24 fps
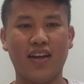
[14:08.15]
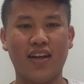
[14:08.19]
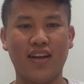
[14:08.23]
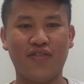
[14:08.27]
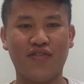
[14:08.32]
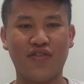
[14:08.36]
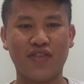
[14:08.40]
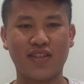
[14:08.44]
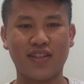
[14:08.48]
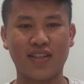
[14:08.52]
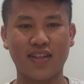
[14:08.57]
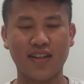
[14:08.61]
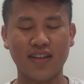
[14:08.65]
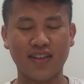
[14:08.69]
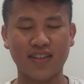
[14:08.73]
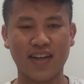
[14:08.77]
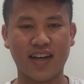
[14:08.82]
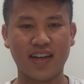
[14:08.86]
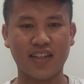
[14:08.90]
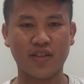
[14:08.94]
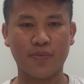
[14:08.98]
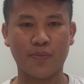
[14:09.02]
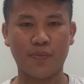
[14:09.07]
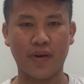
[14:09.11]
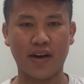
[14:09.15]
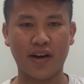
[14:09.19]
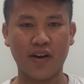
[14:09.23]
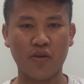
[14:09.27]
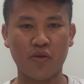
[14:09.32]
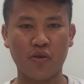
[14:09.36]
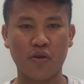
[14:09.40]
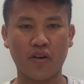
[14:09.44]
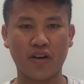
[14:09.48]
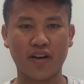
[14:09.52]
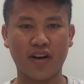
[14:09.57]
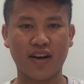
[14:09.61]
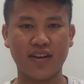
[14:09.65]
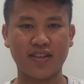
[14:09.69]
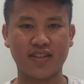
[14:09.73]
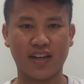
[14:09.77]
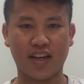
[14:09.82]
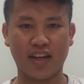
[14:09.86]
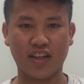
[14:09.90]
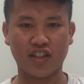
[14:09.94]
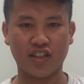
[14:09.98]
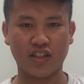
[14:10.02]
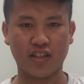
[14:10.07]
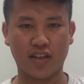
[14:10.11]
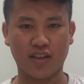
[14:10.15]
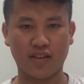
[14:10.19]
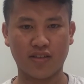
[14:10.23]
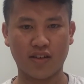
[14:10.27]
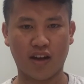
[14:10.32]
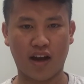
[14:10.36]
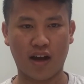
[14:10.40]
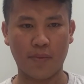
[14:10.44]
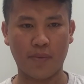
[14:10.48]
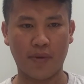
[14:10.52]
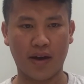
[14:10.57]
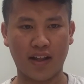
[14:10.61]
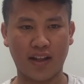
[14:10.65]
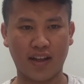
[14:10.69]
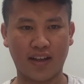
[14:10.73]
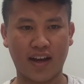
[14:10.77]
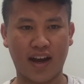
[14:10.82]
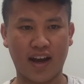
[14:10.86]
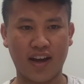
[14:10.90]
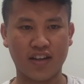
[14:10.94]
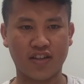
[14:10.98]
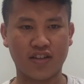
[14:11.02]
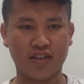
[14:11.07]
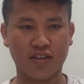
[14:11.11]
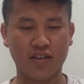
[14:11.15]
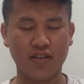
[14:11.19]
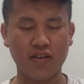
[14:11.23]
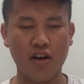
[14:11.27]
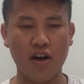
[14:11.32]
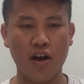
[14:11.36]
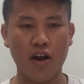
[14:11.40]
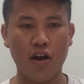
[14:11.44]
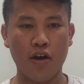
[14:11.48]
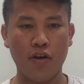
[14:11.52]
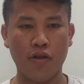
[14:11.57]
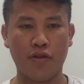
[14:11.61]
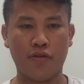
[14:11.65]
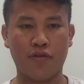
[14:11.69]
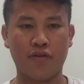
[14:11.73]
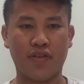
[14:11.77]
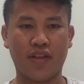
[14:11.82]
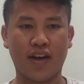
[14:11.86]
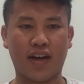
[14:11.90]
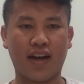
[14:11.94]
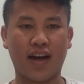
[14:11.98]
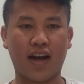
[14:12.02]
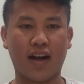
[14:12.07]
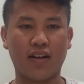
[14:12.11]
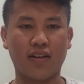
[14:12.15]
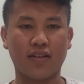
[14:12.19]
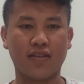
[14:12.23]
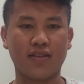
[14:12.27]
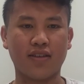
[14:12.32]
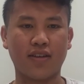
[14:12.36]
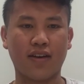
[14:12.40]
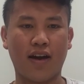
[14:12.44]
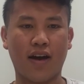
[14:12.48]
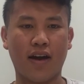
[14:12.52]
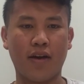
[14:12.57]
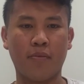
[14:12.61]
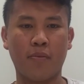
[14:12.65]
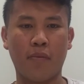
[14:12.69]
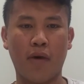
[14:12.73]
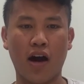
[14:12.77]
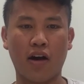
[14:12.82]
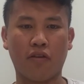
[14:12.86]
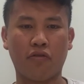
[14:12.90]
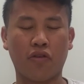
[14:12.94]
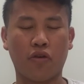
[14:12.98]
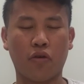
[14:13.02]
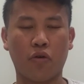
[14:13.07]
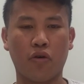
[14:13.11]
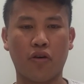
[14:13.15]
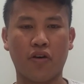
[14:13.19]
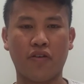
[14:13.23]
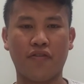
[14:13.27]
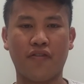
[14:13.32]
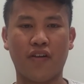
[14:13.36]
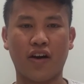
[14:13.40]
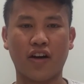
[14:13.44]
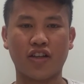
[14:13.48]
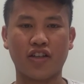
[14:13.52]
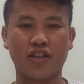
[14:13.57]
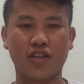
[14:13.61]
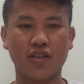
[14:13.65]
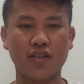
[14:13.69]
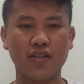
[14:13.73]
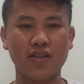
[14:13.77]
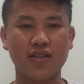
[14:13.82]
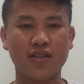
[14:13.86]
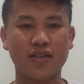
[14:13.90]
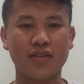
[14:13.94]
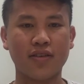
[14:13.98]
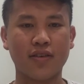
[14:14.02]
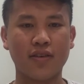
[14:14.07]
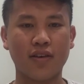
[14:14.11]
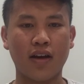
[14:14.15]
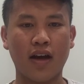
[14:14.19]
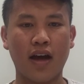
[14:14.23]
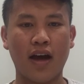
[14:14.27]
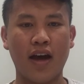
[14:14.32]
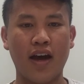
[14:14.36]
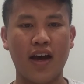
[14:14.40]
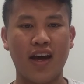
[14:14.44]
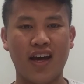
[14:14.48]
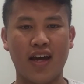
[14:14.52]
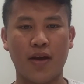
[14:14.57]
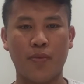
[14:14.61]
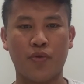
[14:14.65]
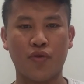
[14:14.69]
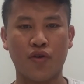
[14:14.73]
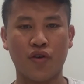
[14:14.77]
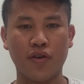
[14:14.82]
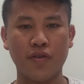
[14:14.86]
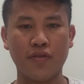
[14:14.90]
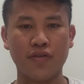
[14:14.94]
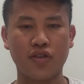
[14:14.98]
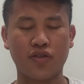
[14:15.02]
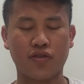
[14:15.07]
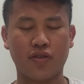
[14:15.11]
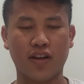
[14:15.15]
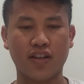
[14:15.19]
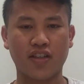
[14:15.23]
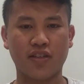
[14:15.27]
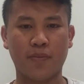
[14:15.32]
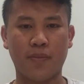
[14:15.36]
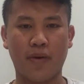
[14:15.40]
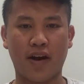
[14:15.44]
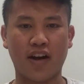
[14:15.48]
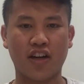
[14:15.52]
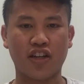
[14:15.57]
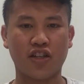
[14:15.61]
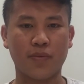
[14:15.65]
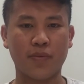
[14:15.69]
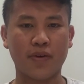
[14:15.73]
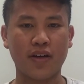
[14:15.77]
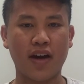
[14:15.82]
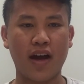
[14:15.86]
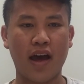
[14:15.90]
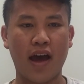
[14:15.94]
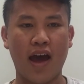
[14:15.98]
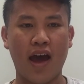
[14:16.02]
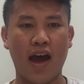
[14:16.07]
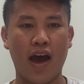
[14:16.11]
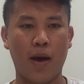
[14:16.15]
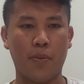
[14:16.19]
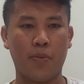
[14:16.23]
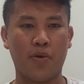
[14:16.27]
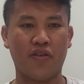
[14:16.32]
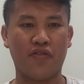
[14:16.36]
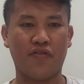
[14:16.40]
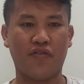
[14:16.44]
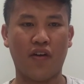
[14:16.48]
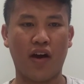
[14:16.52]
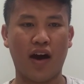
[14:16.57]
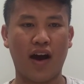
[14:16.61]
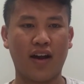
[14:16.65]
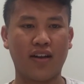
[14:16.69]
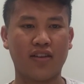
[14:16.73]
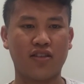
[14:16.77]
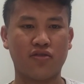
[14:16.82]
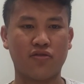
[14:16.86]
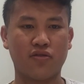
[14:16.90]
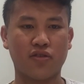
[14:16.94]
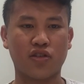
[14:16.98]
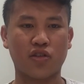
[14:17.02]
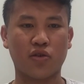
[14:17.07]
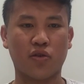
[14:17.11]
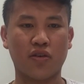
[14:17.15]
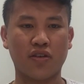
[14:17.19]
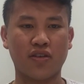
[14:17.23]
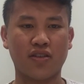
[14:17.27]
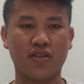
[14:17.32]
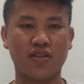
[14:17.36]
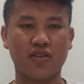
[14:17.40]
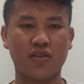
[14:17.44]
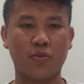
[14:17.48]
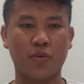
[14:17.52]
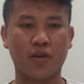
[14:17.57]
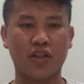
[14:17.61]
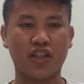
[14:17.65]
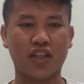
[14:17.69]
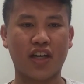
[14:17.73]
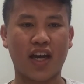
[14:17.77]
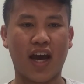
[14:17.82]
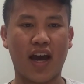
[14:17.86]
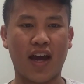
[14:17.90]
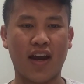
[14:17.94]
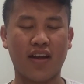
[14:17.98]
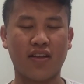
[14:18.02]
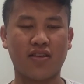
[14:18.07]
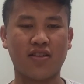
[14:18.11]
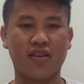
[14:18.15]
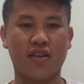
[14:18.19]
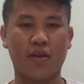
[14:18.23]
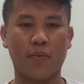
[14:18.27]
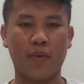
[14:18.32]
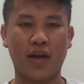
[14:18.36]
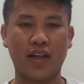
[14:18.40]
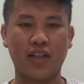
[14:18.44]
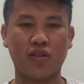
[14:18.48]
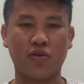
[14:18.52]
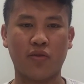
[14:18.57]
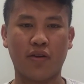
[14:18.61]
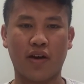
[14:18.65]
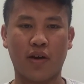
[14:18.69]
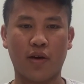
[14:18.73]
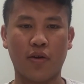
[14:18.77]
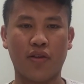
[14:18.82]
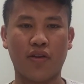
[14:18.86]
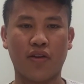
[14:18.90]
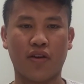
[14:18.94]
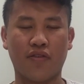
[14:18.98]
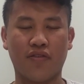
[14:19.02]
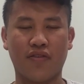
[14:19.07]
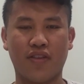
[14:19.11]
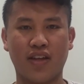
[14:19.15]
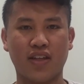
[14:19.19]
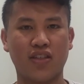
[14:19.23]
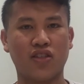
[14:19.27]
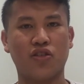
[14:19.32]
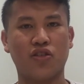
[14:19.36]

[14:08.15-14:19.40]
It facilitates better organization and time allocation through the calendar and mark recorder functions, improves stress management, and provides resources which cater to the mental health of their